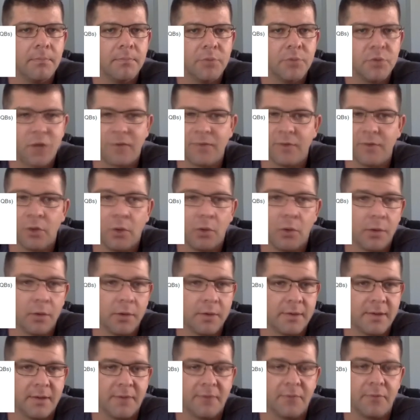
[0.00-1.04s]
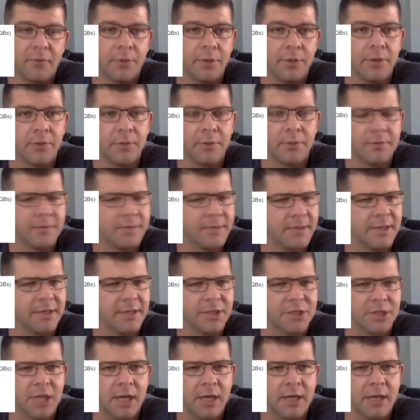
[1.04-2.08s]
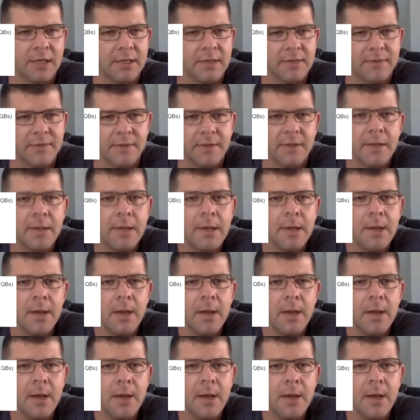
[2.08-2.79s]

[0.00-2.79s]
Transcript: Trevor Lawrence at 43 was kind of shocking to see.